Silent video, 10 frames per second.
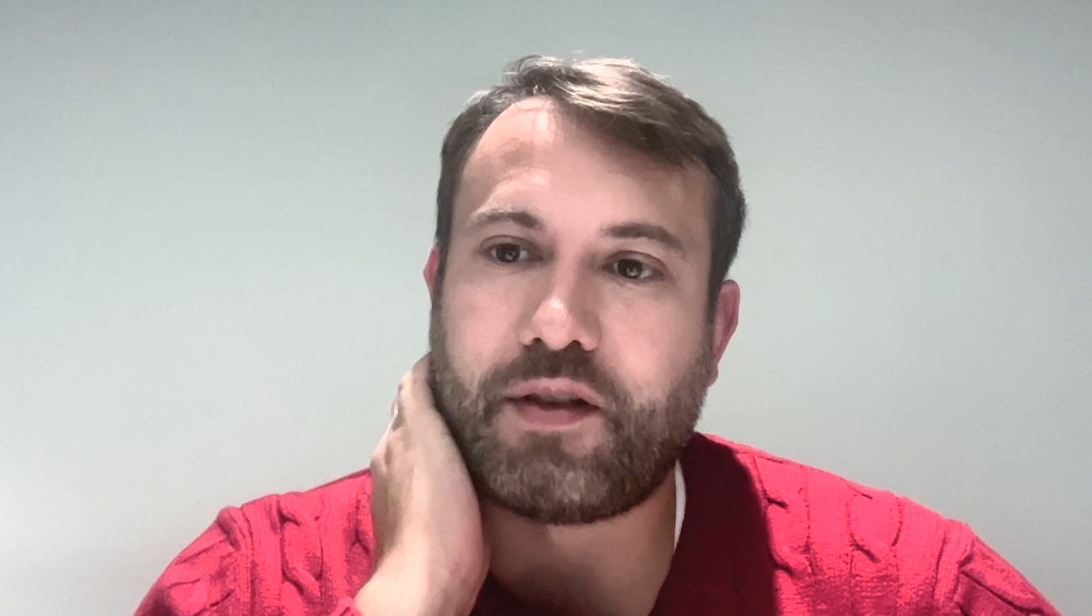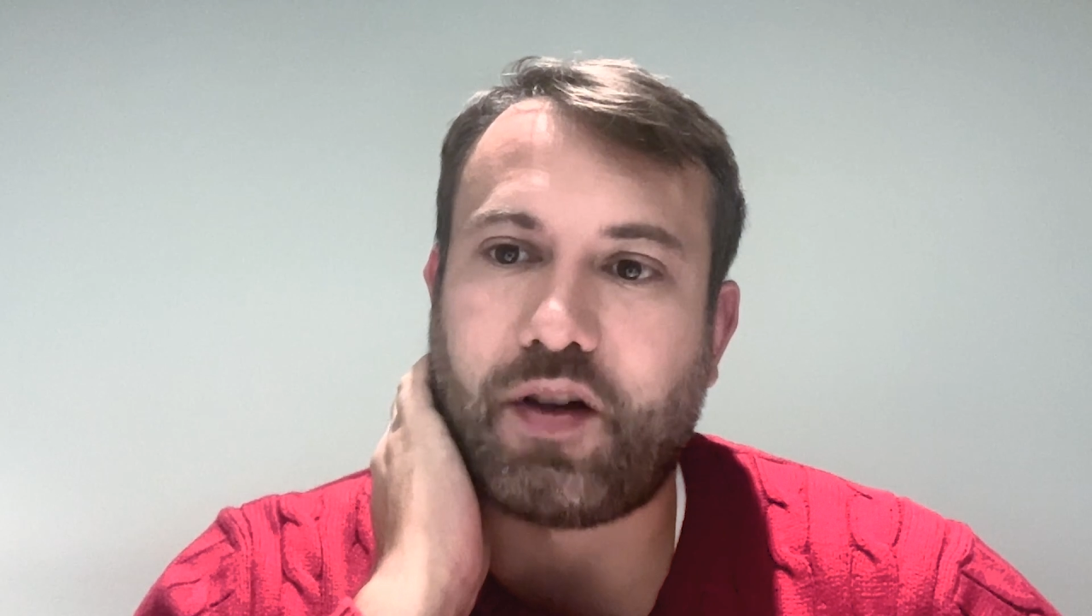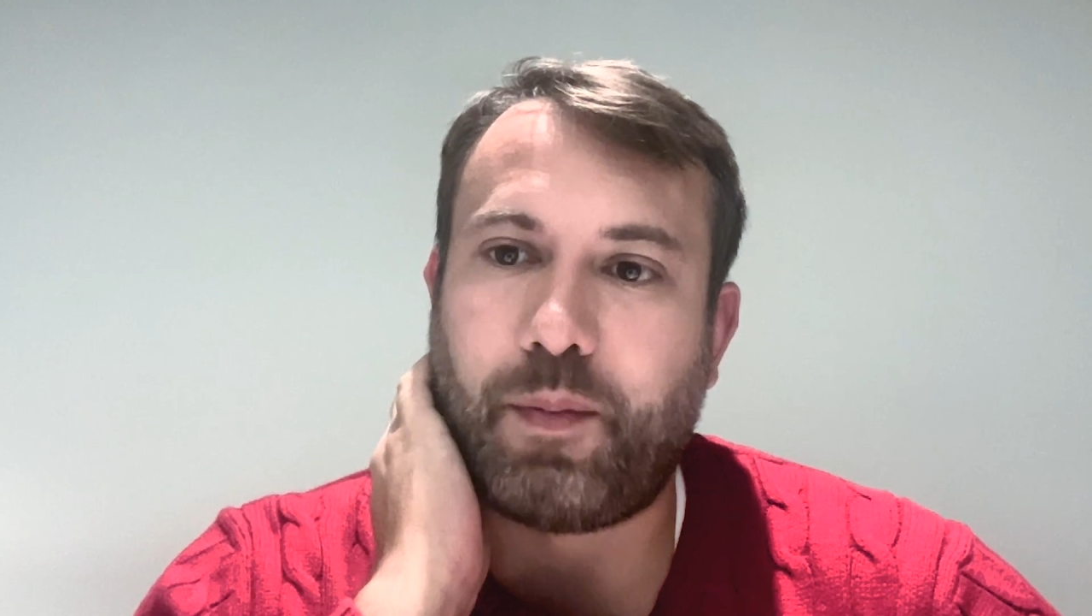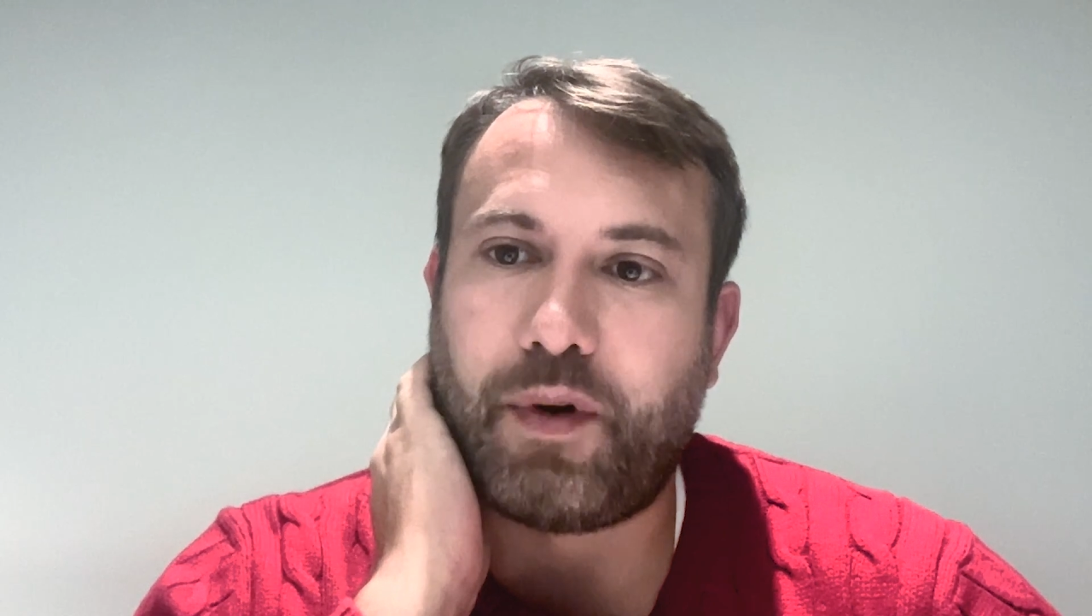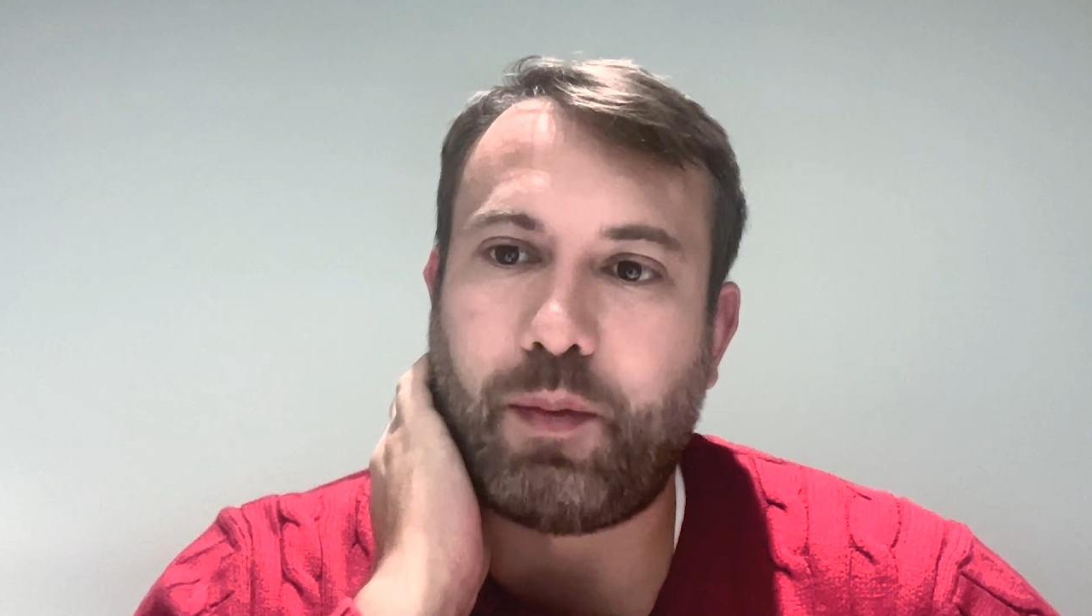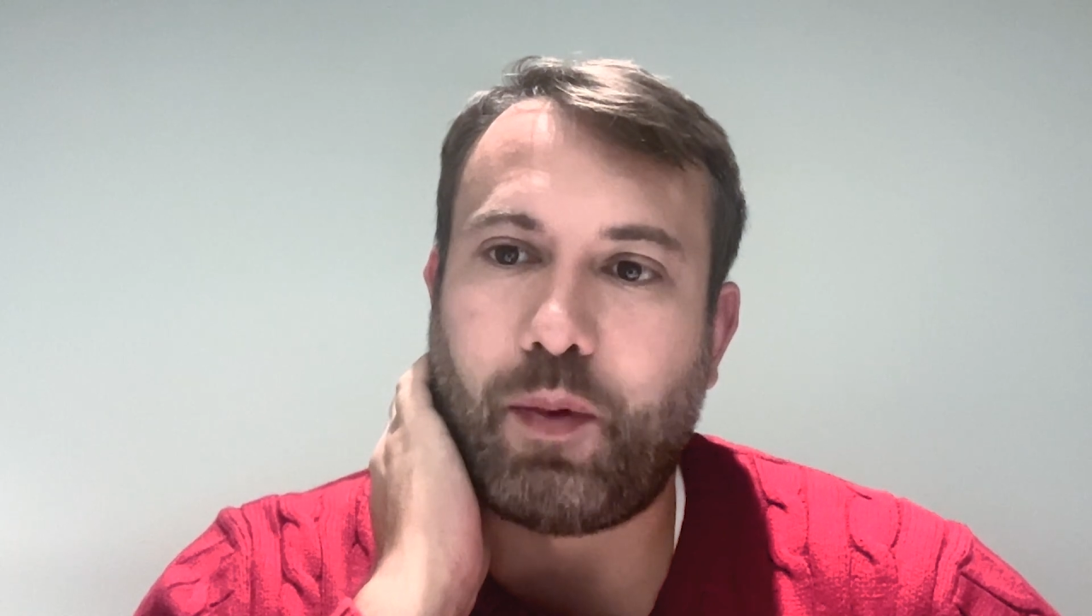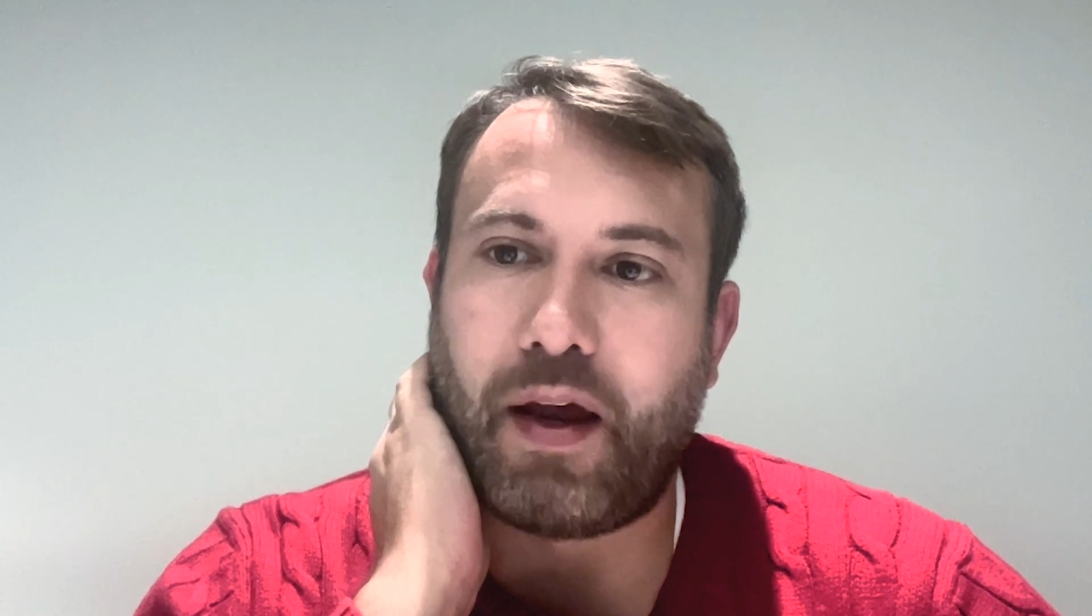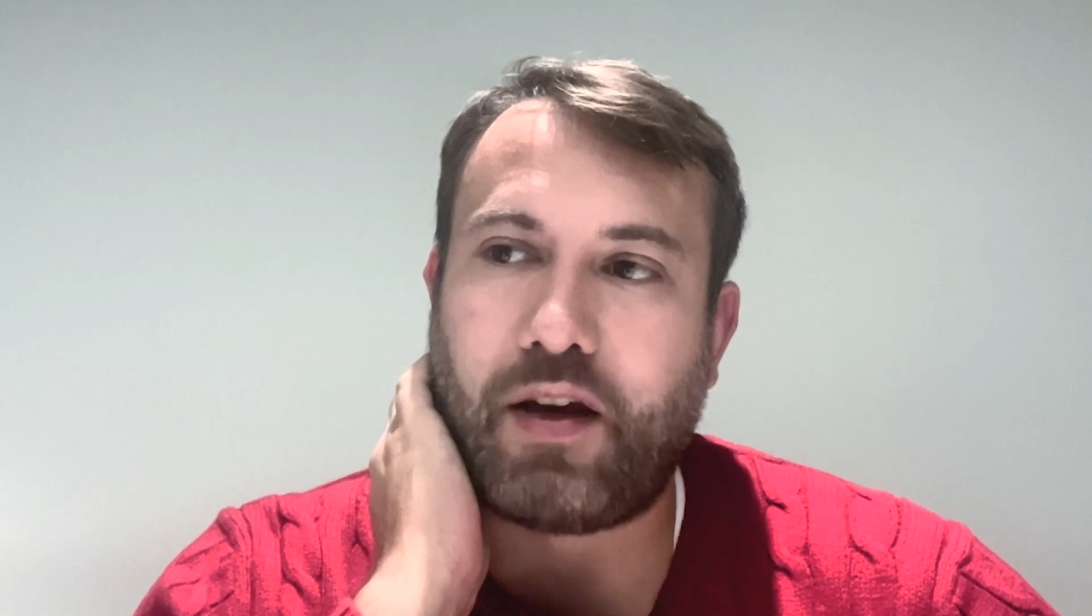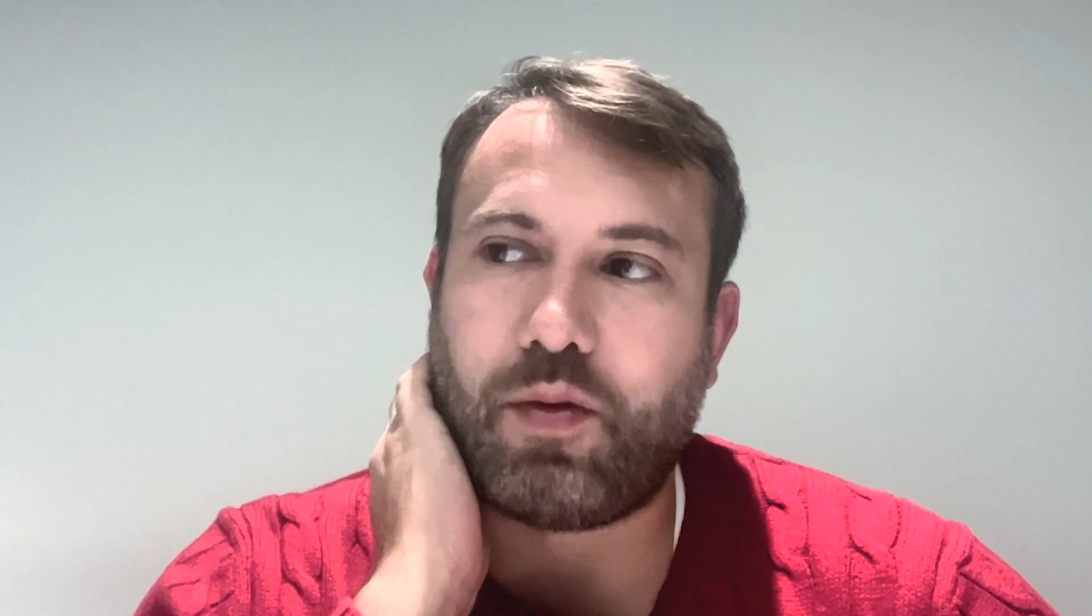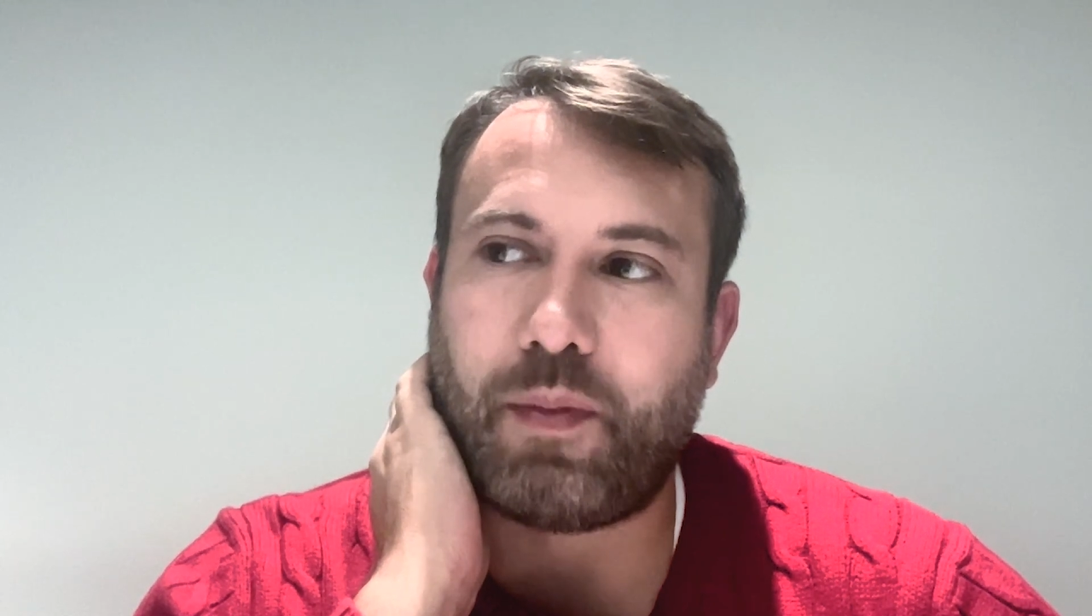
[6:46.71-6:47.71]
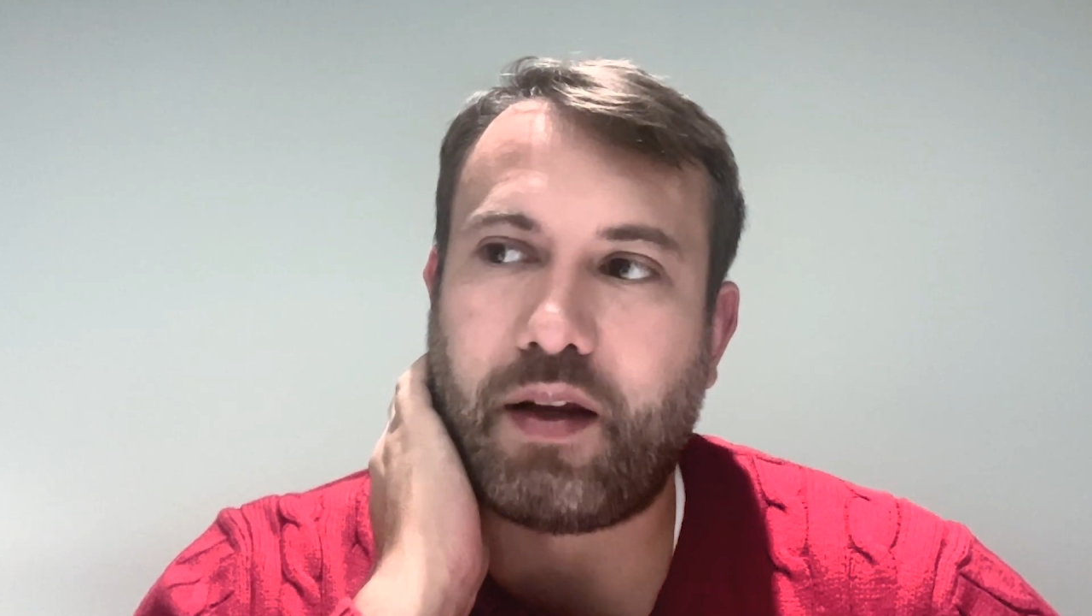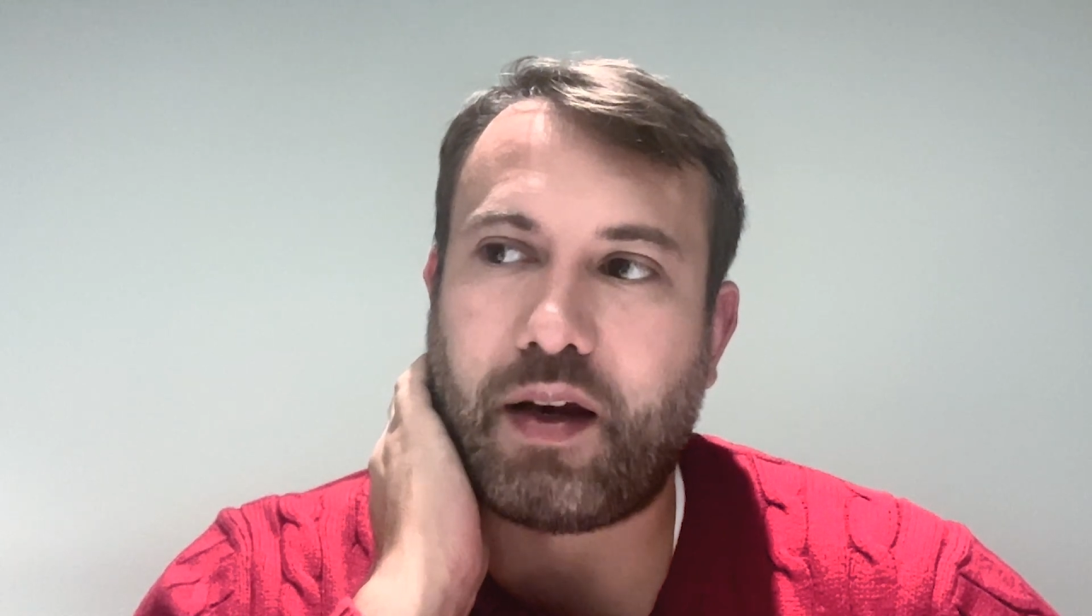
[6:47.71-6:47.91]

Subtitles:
company Momentum and